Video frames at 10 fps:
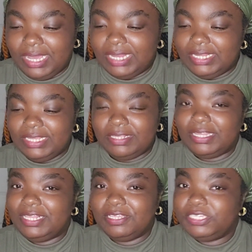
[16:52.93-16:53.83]
I
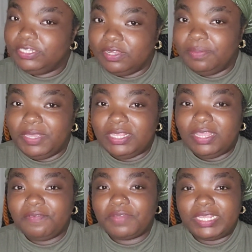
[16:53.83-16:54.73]
didn't think this is going to be a
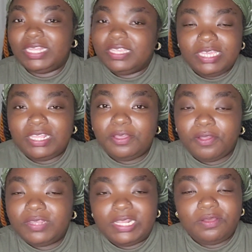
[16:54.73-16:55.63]
love reading, and I
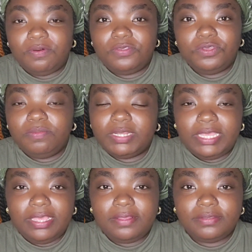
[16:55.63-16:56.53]
heard they don't want
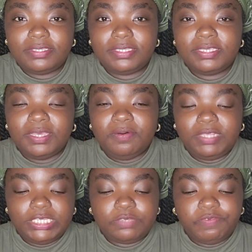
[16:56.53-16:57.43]
nobody else
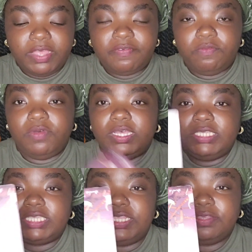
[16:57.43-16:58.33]
with this Five of
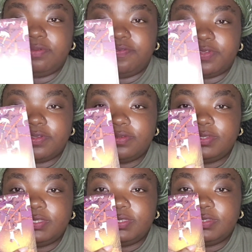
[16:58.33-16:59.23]
Wands and the
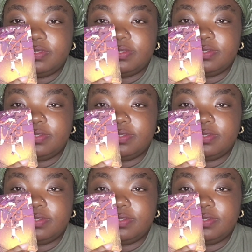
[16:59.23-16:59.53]
reverse.